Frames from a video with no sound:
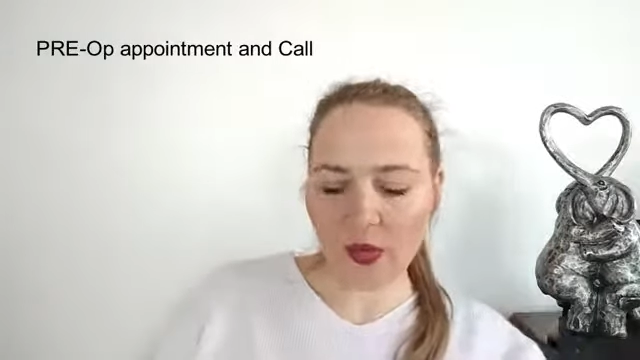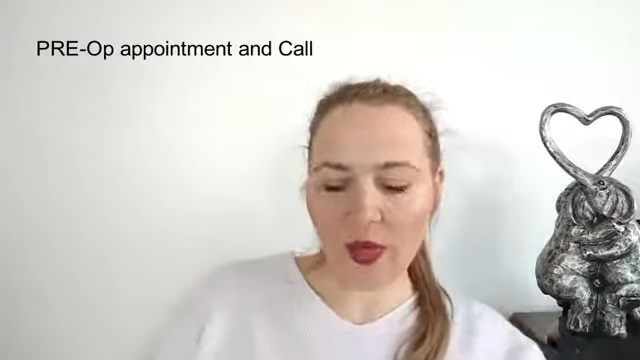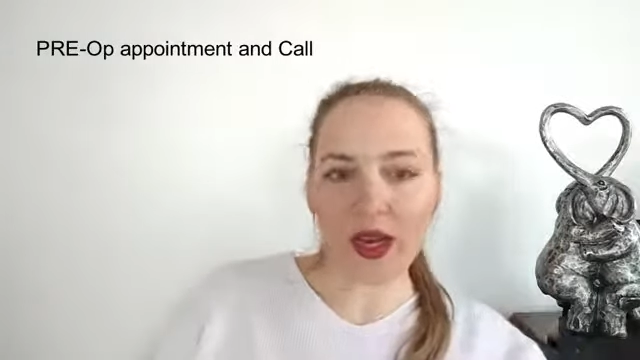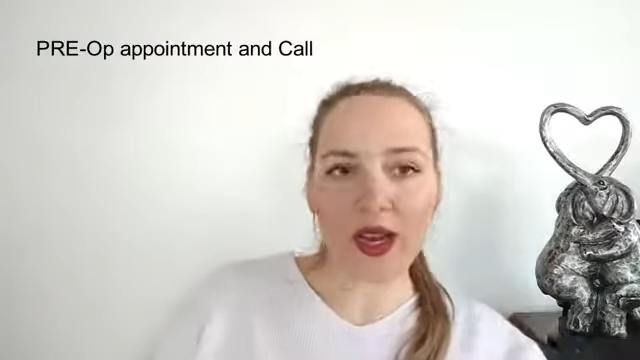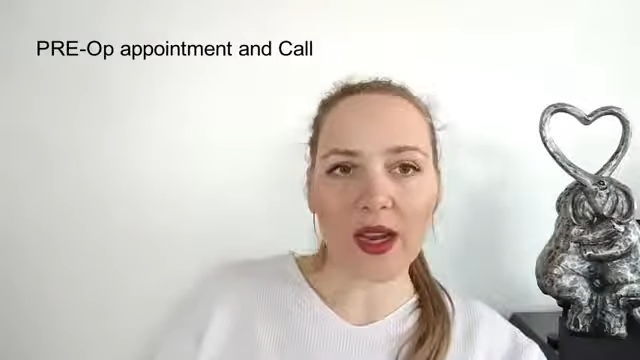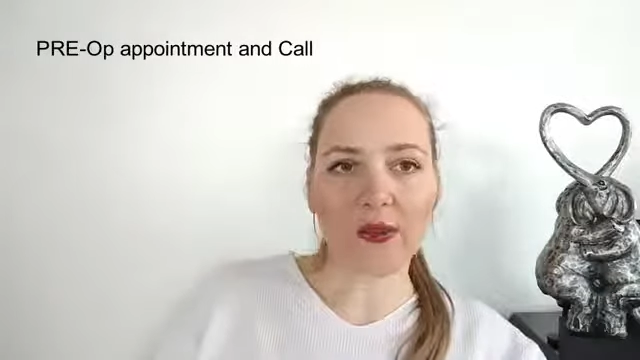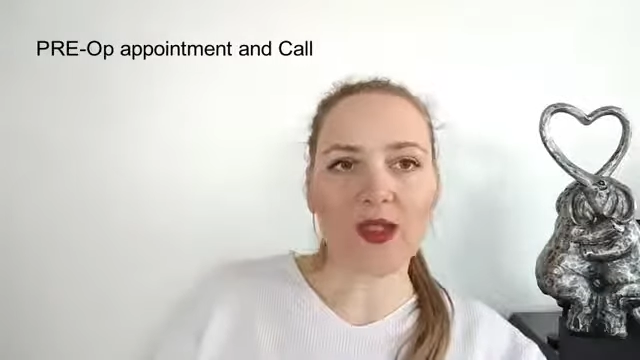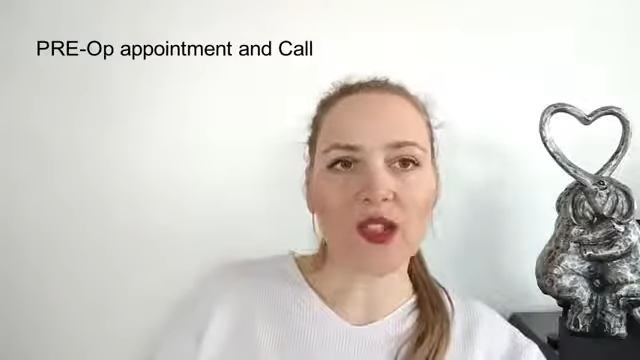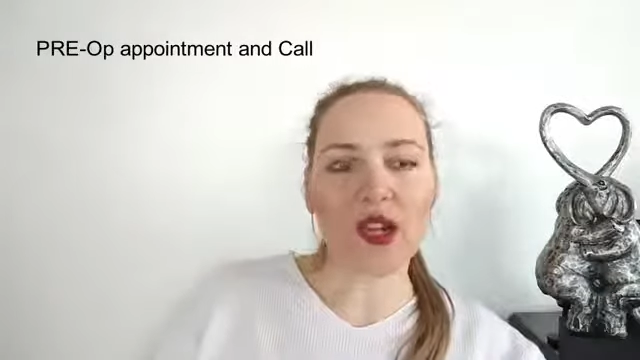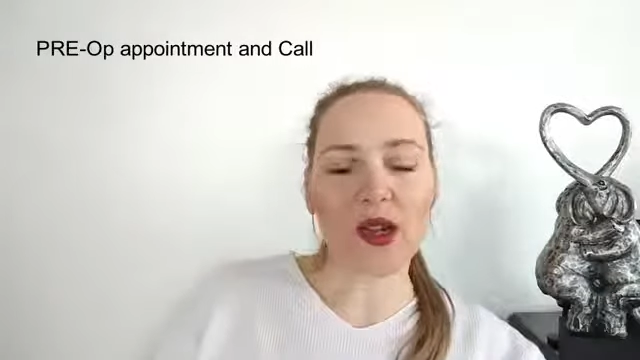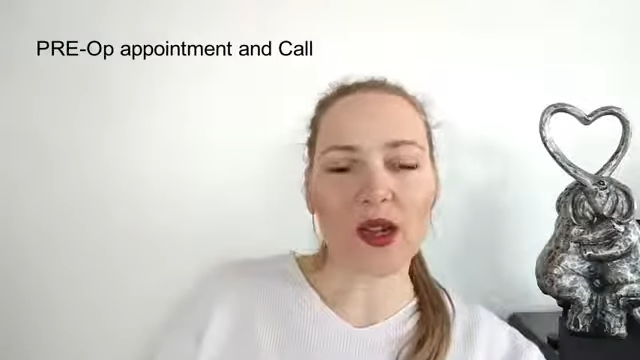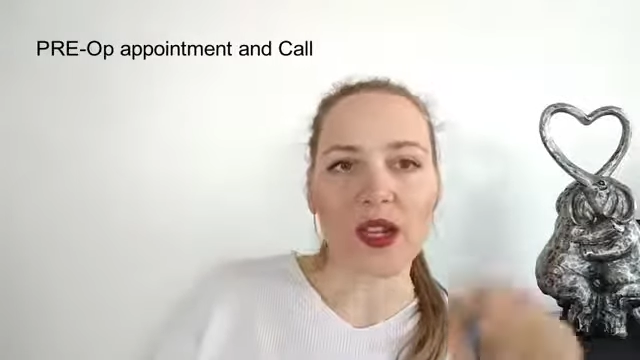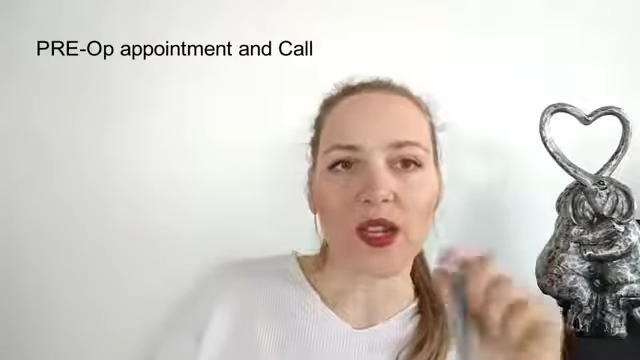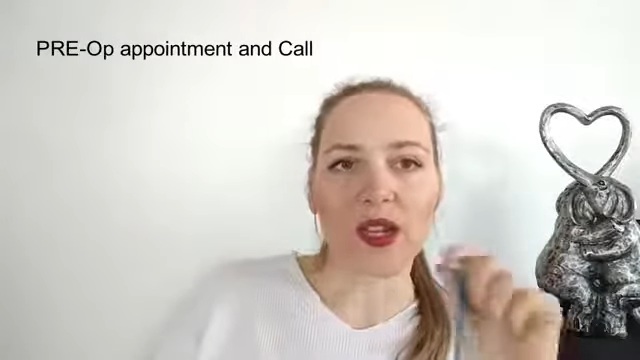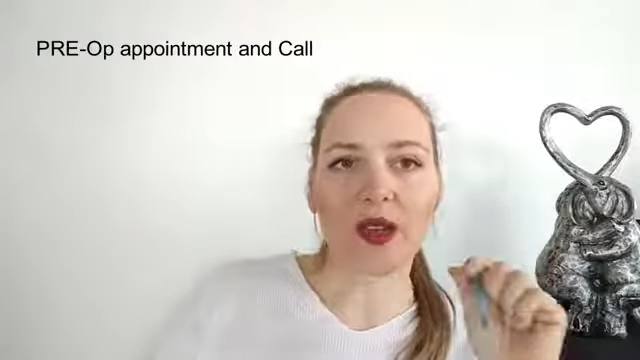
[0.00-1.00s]
where I am
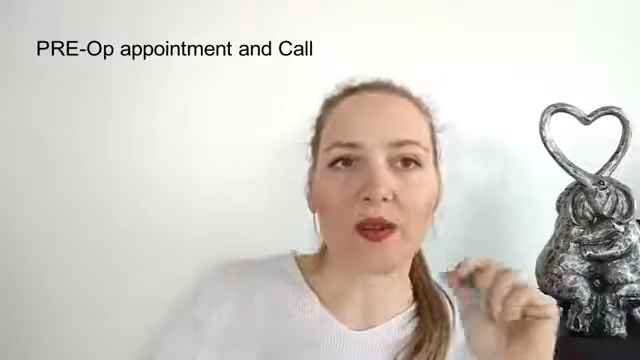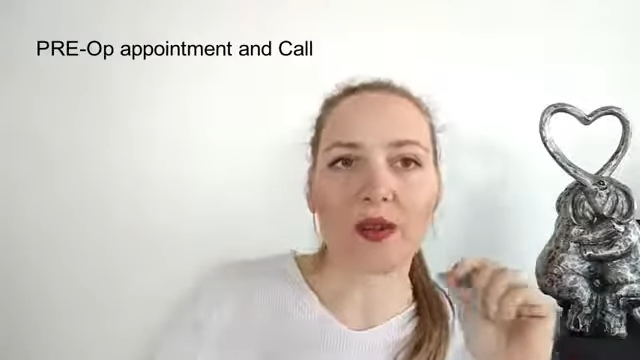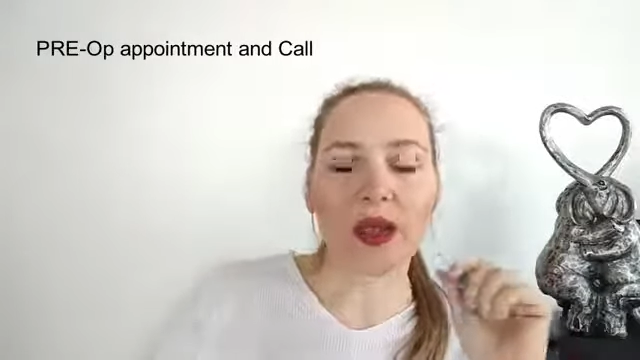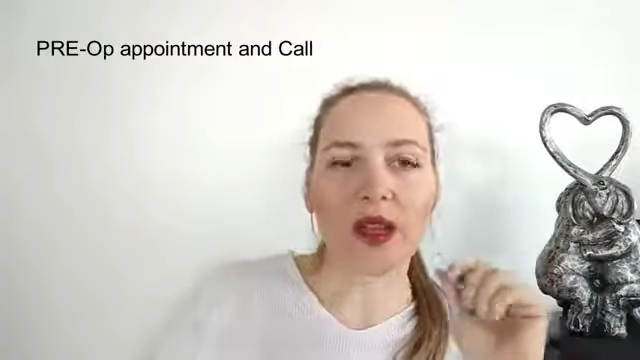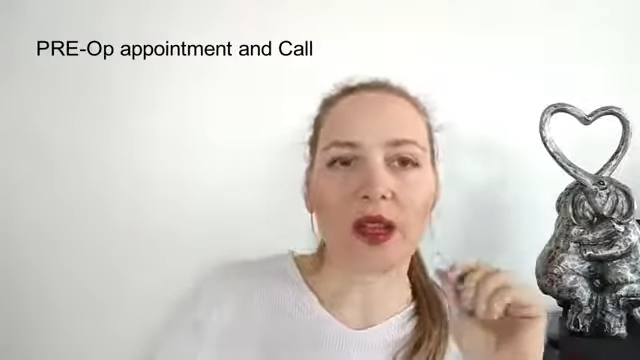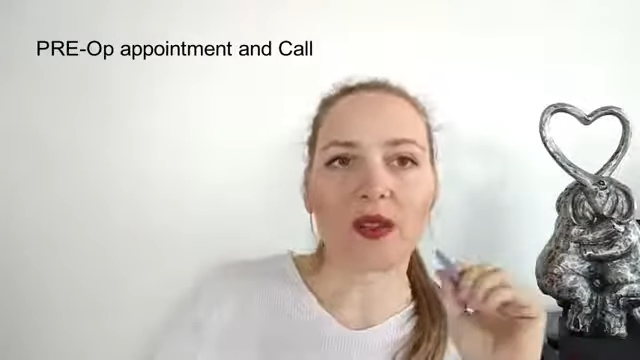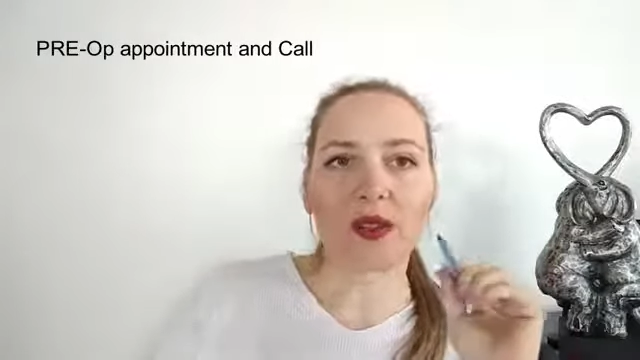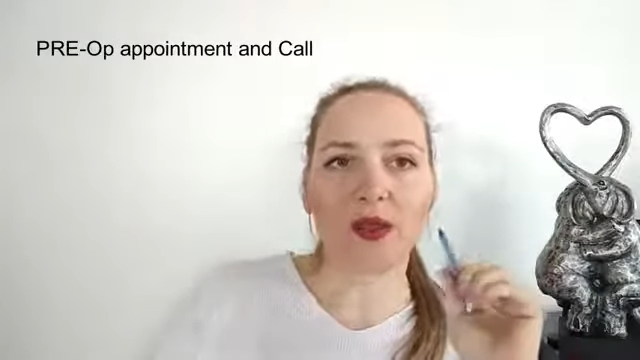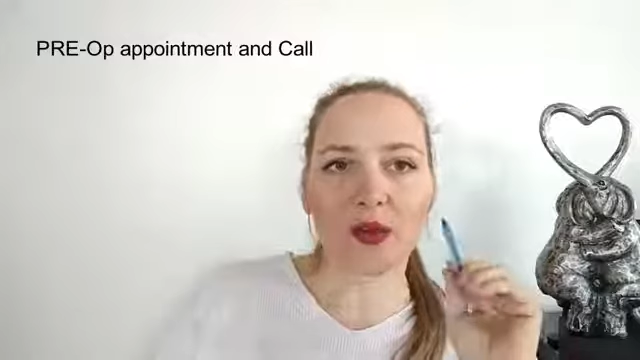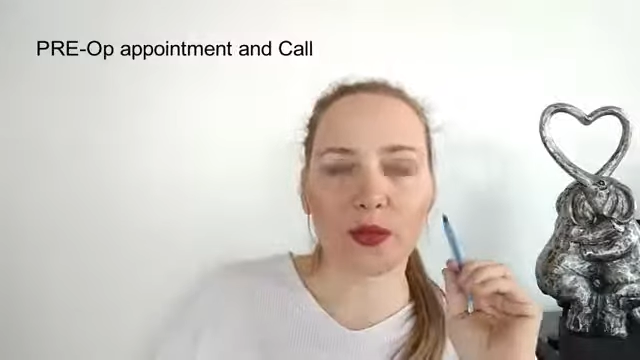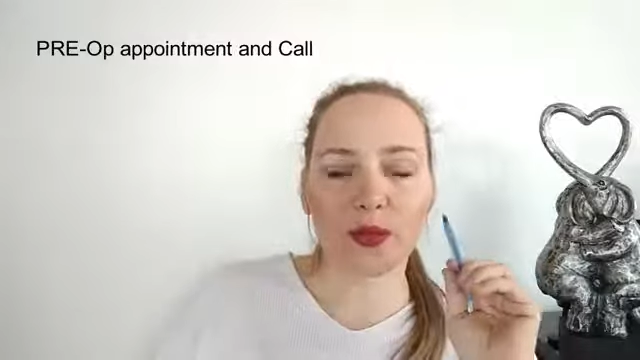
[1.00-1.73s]
talking about